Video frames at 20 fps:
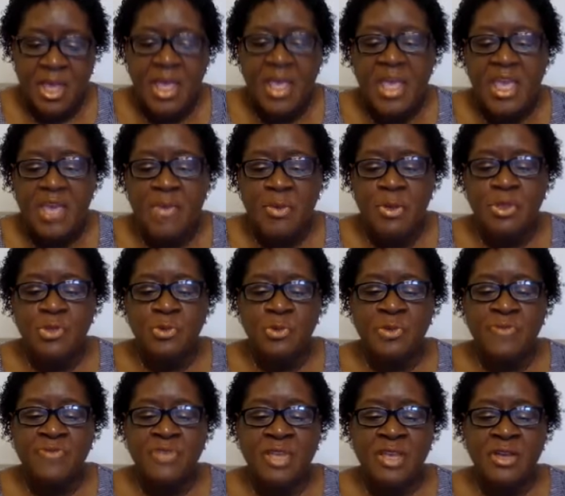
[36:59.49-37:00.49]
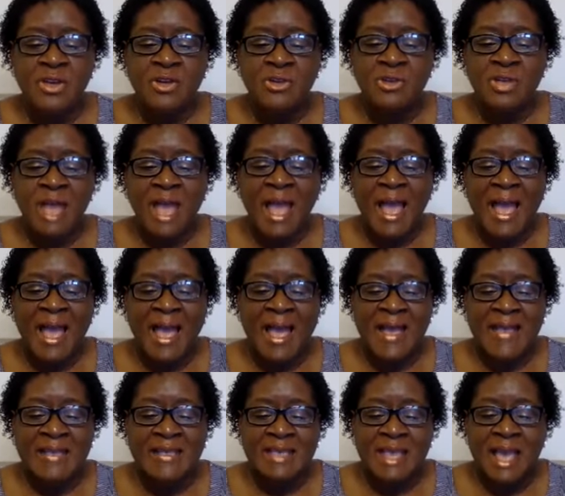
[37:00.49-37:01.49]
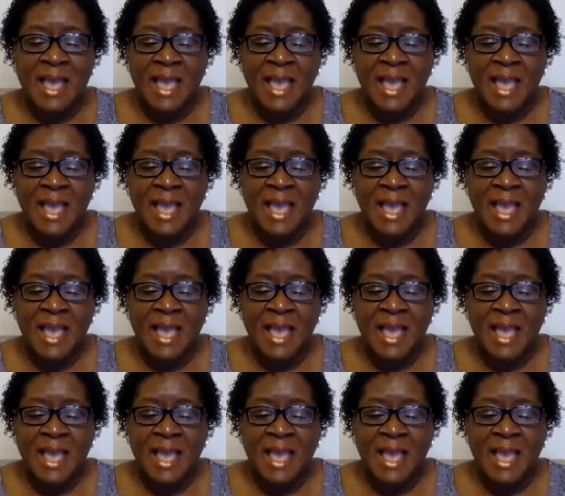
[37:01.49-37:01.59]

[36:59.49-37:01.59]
He was revealed as